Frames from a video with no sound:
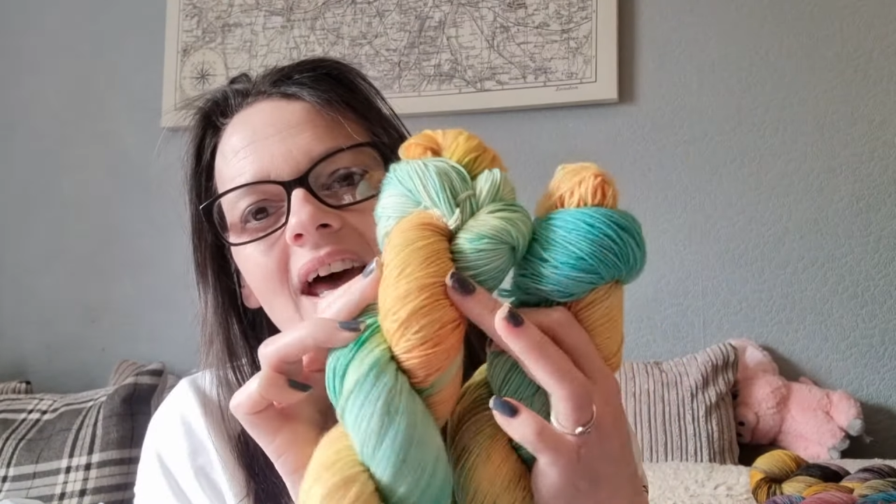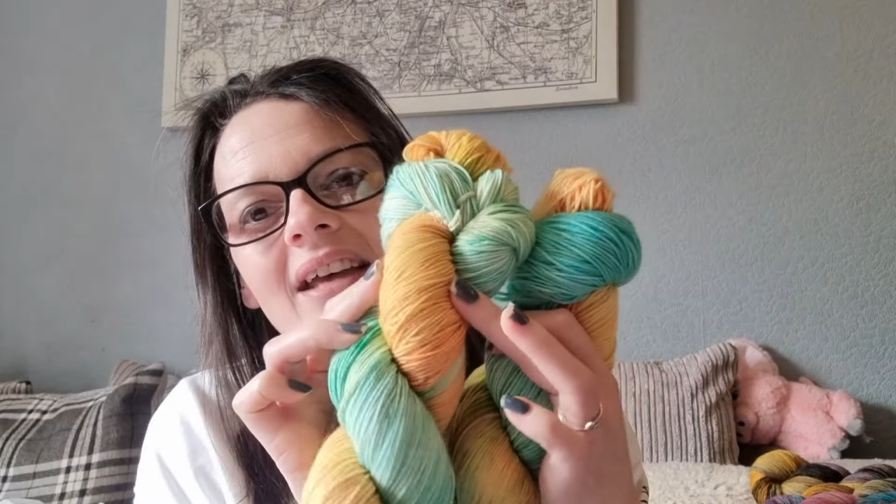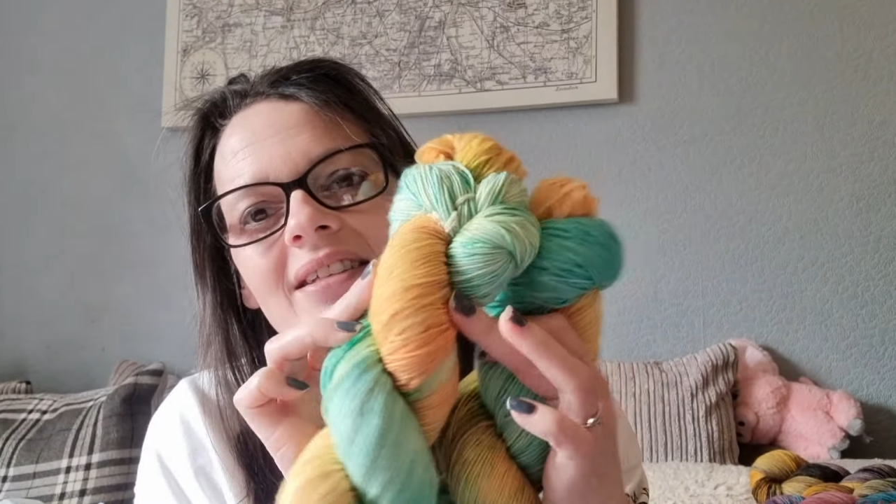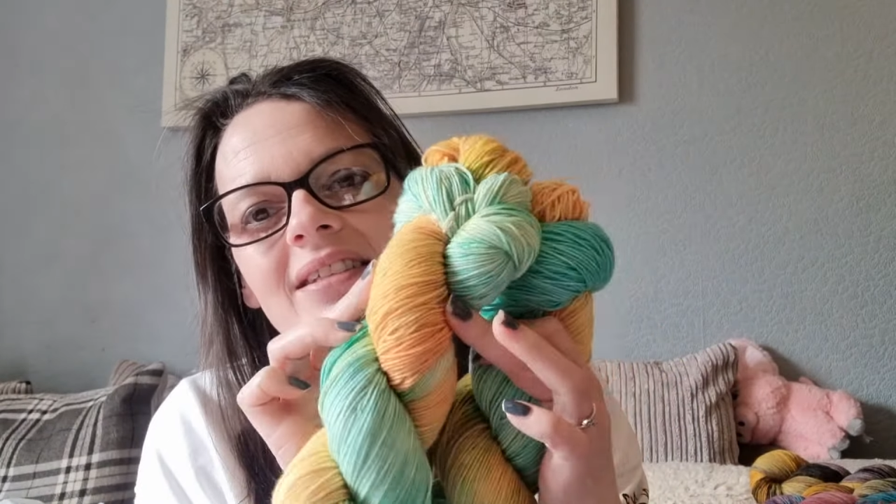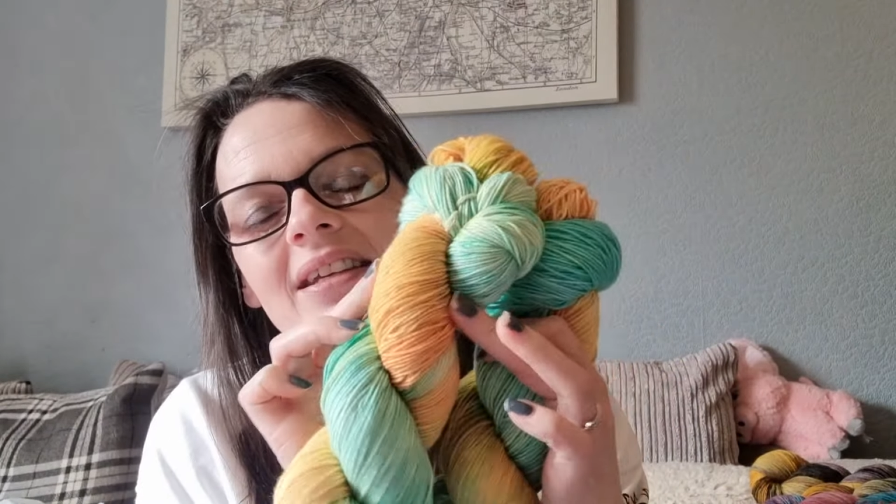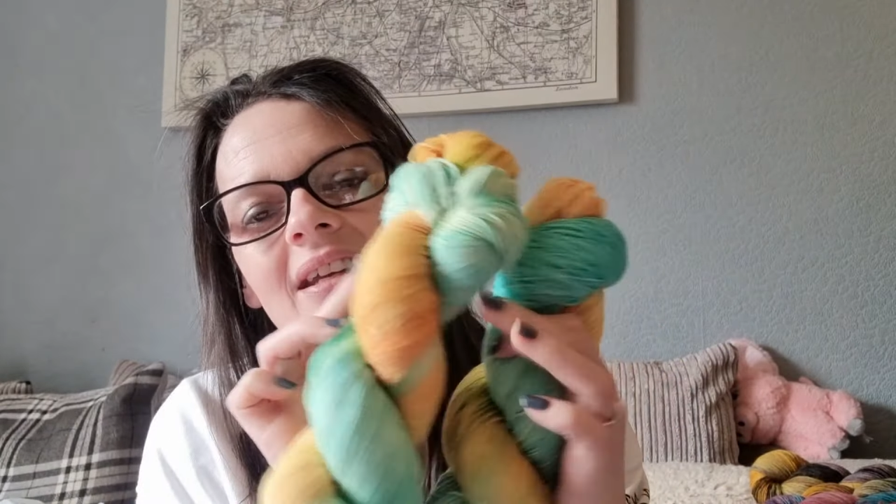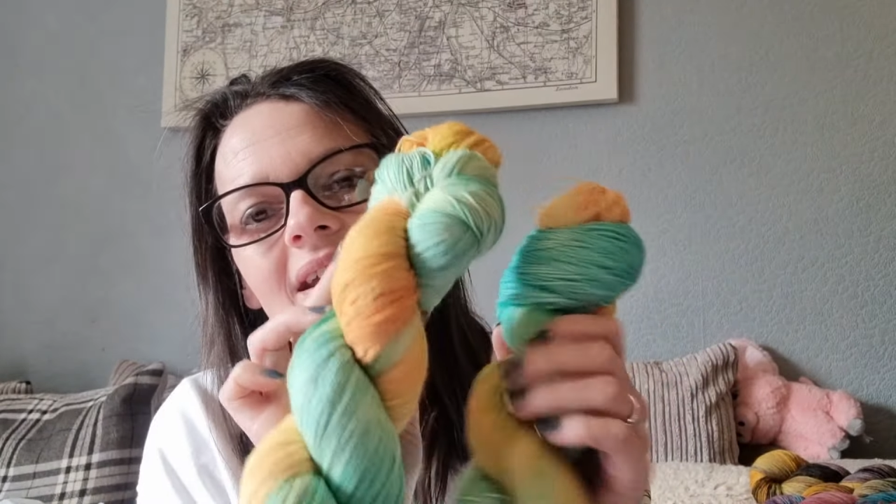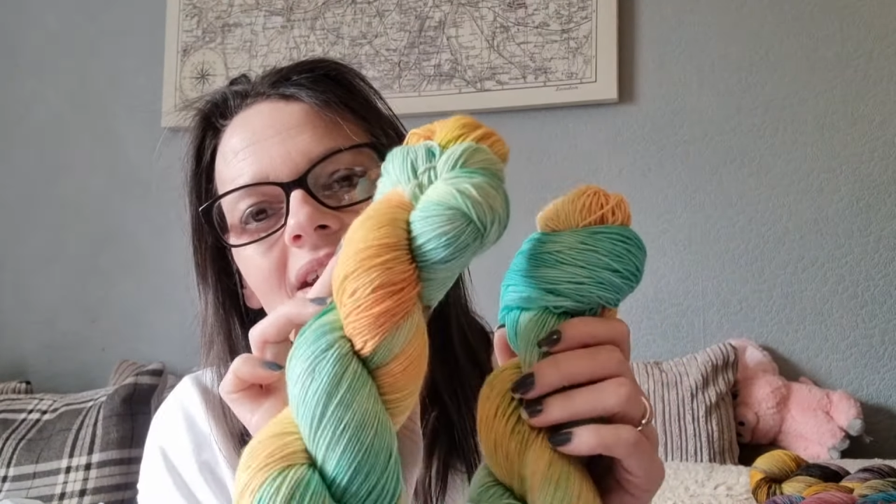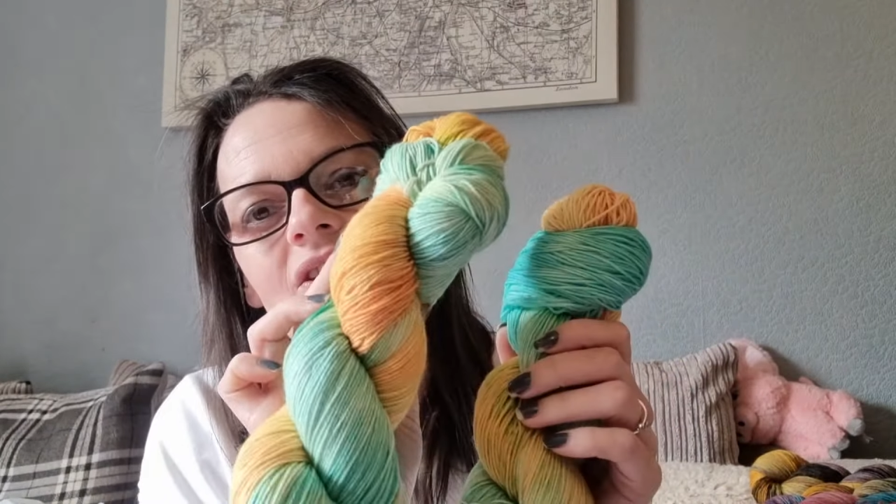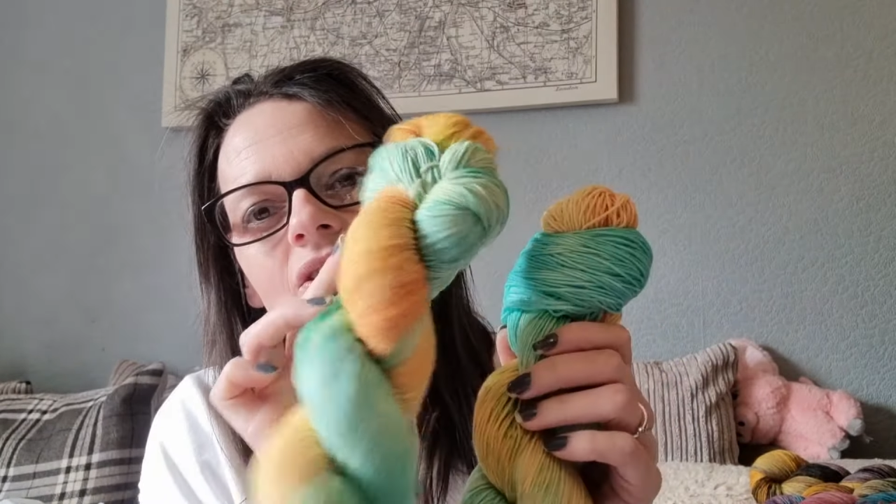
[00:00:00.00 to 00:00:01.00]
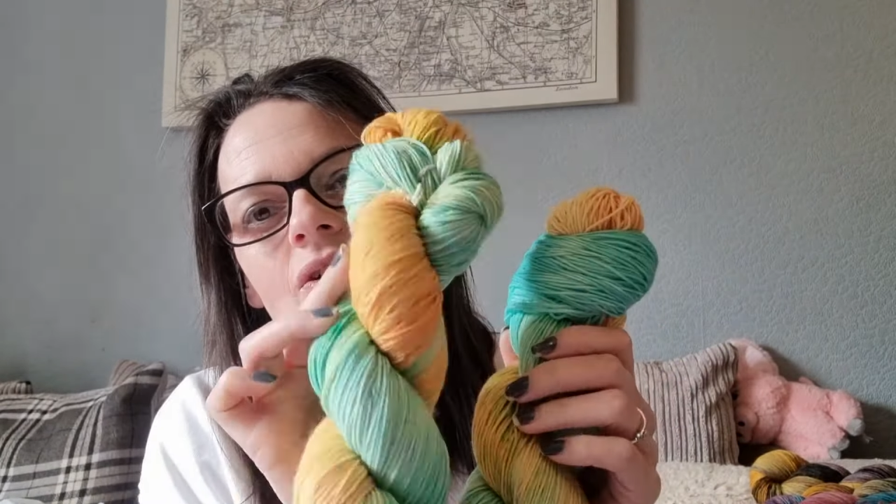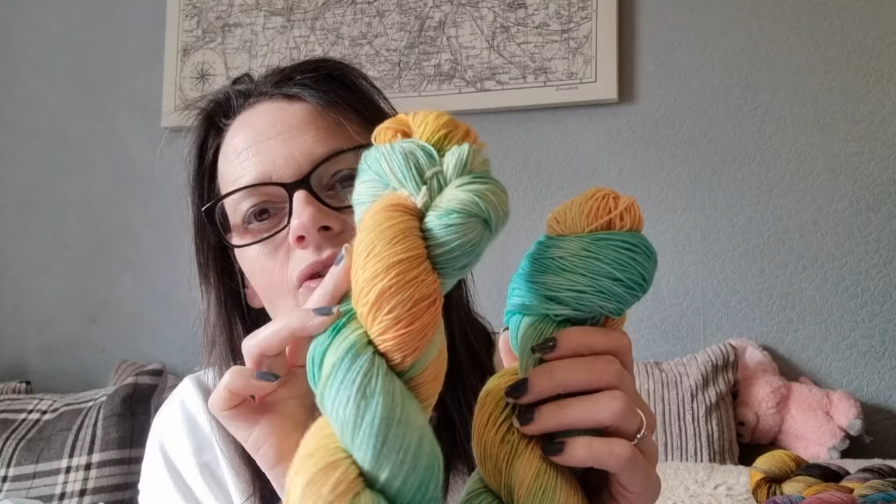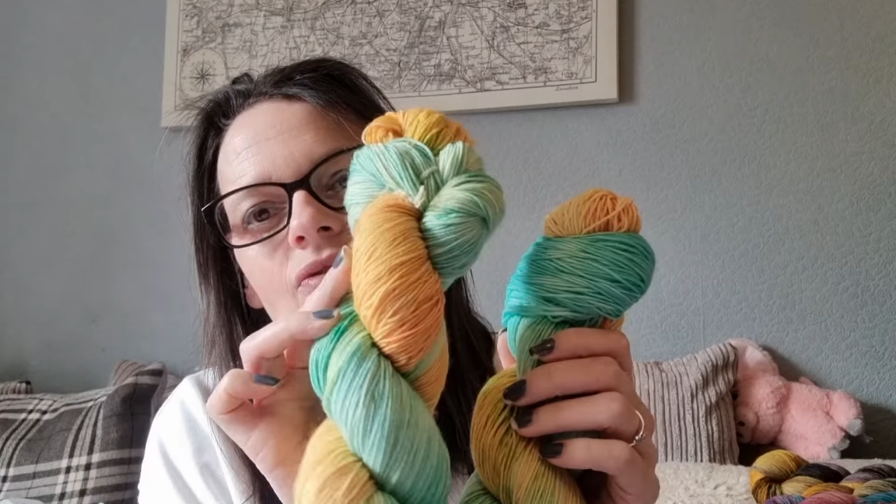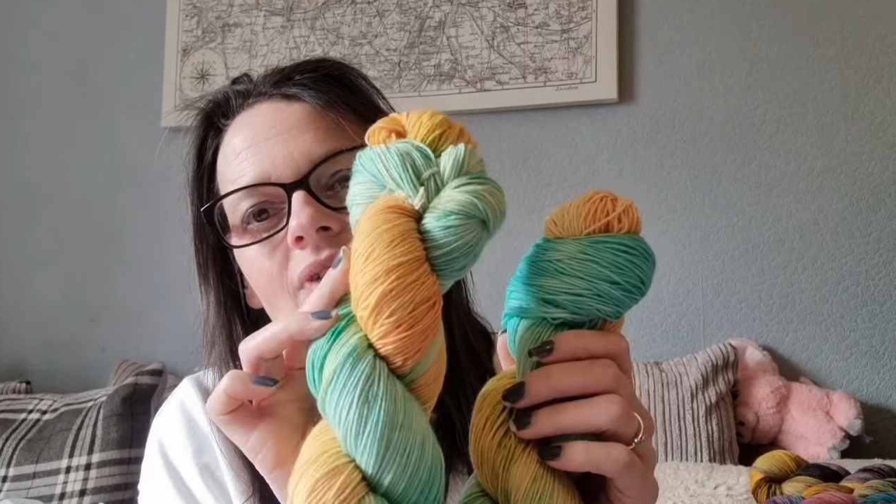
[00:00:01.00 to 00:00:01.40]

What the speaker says: as it goes